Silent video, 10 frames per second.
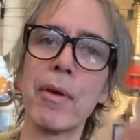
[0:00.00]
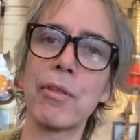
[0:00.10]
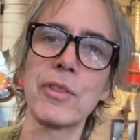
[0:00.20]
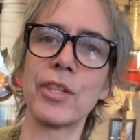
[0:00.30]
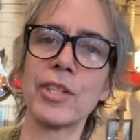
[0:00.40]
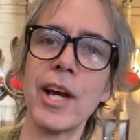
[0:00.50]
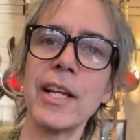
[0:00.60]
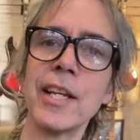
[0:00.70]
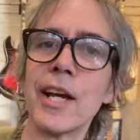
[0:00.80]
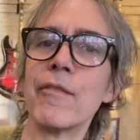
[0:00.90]
I thought the
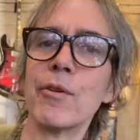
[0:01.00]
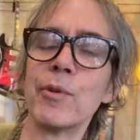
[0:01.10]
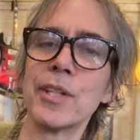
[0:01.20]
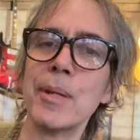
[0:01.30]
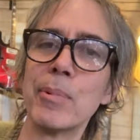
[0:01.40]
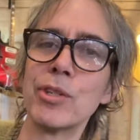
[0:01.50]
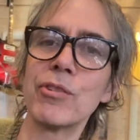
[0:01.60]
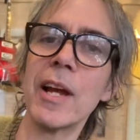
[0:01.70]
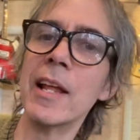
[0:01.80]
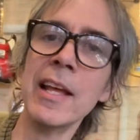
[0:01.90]
tightening of it would keep it
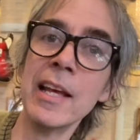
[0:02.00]
straight,